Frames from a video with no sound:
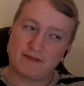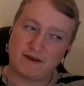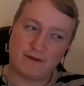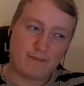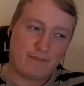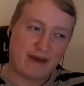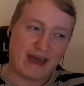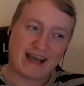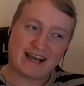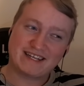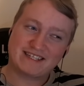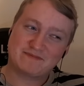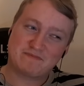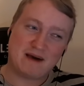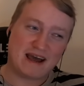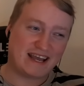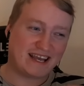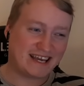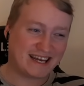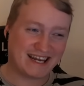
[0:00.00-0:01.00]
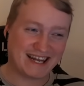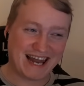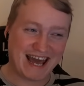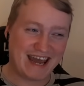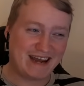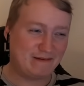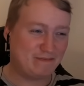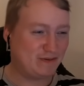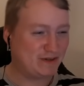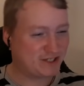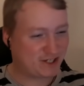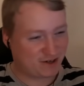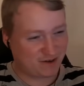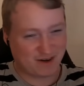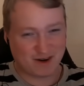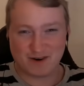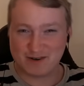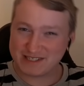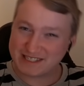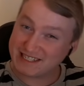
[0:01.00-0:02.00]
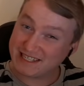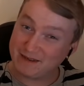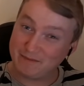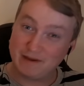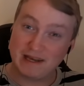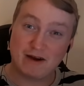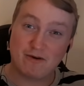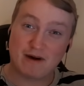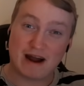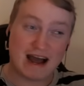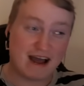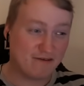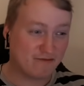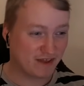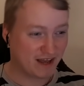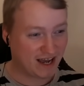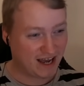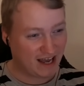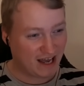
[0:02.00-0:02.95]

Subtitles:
baggage might get late, but you know it's gonna be arrived.